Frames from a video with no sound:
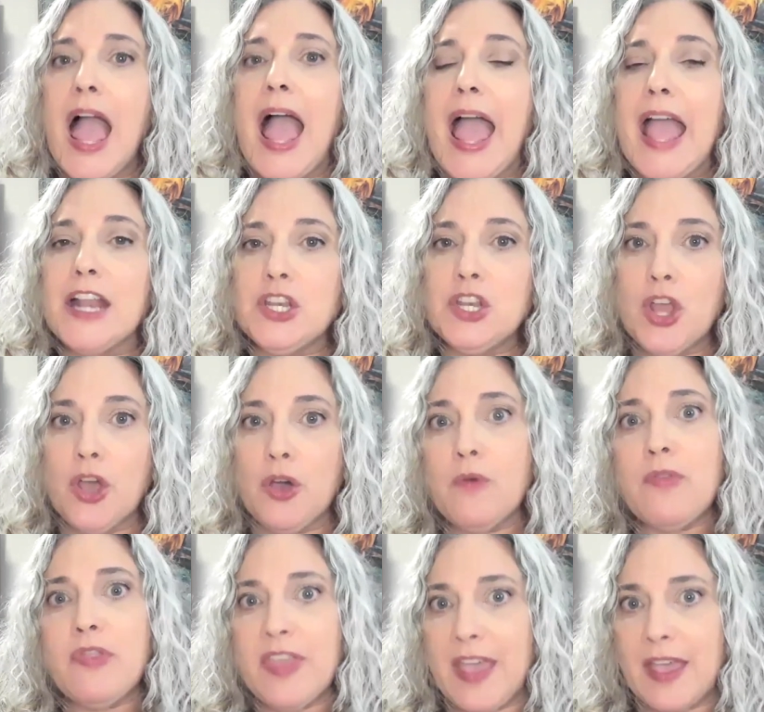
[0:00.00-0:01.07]
And know
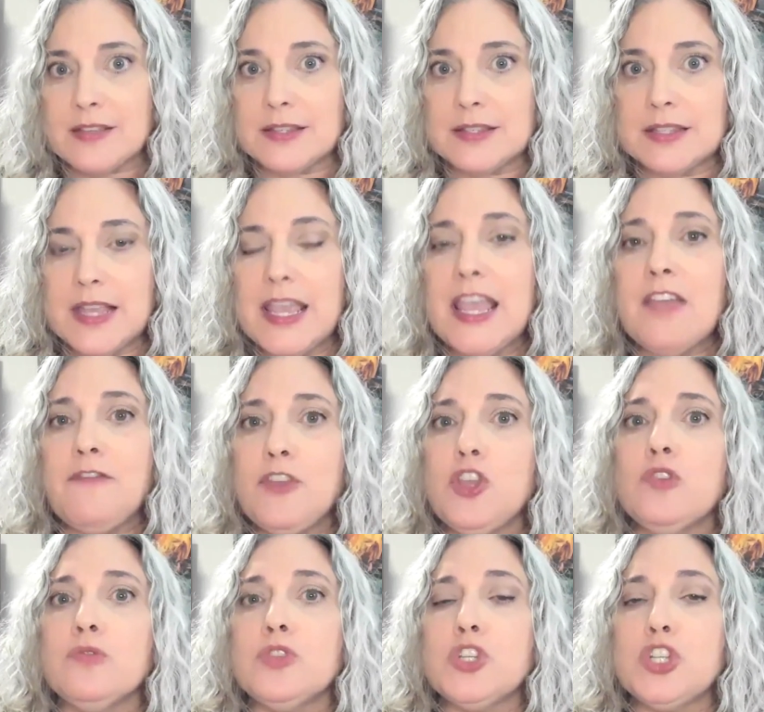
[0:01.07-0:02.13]
this, if
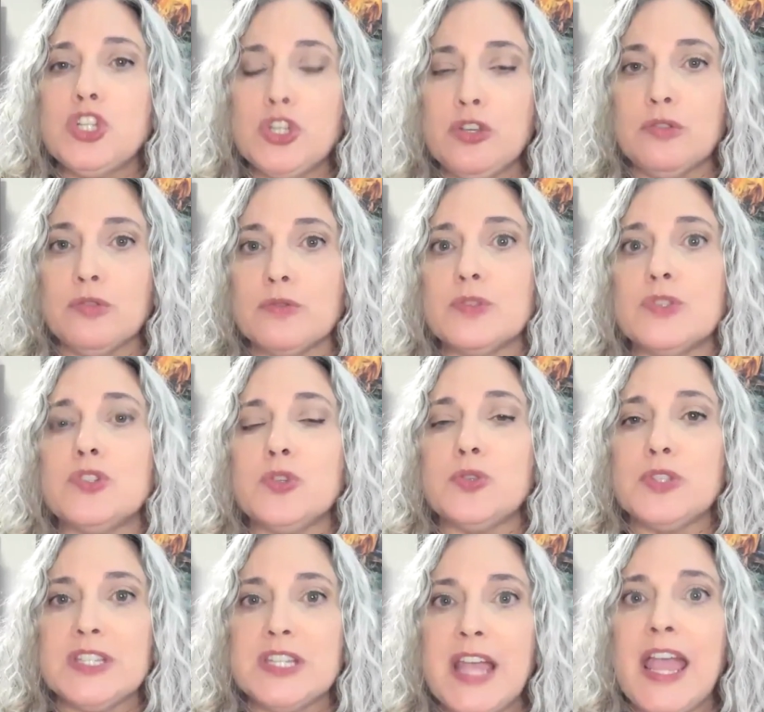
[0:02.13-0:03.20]
you choose to
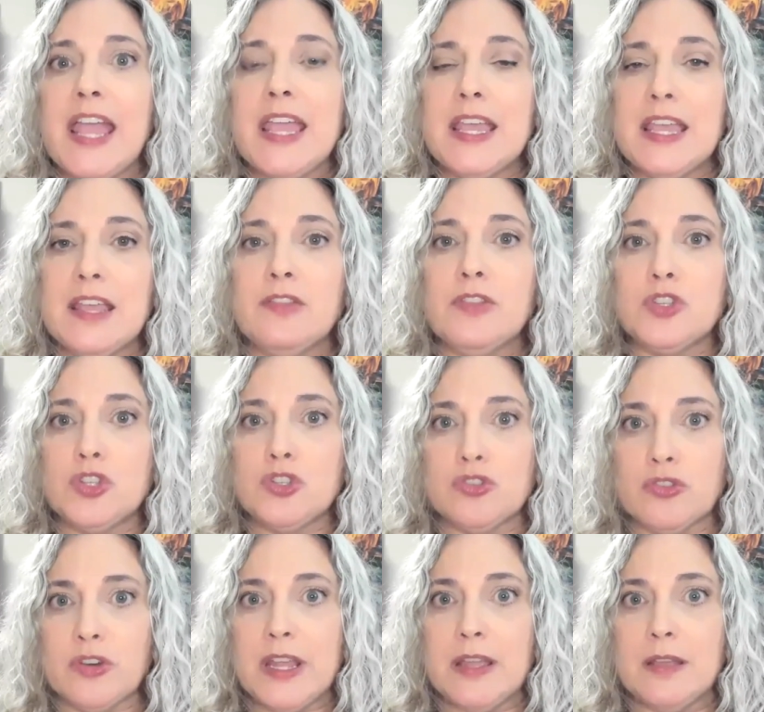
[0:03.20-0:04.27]
stay in the
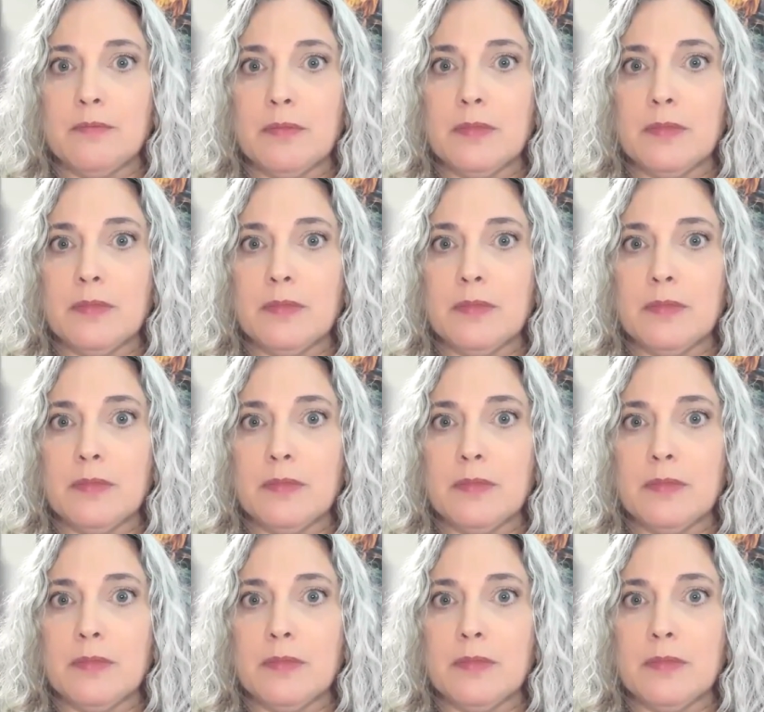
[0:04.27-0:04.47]
stream